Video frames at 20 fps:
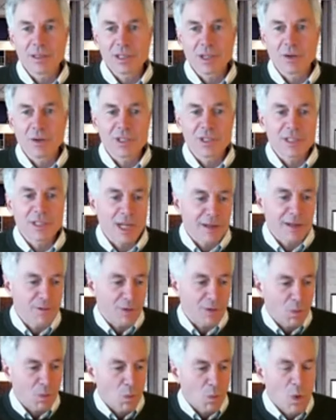So instead of
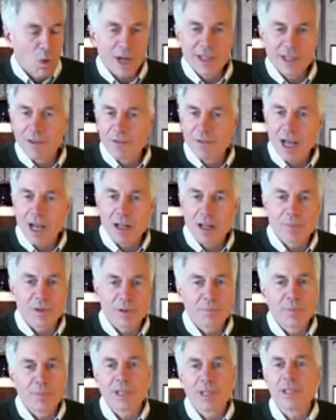one
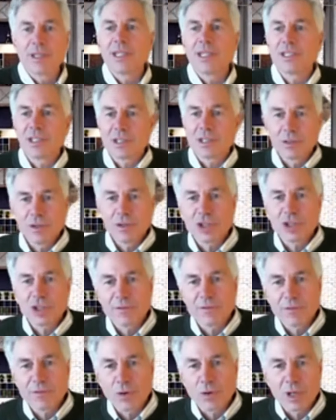developer building a
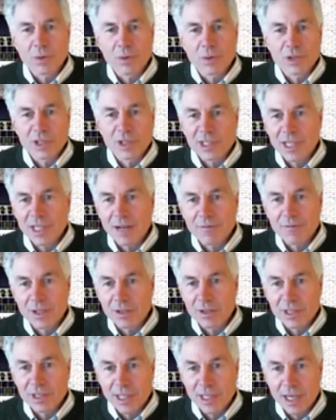solution for you, which is not
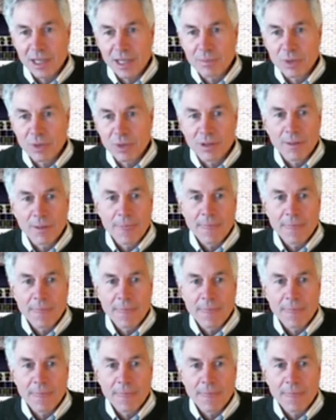very scalable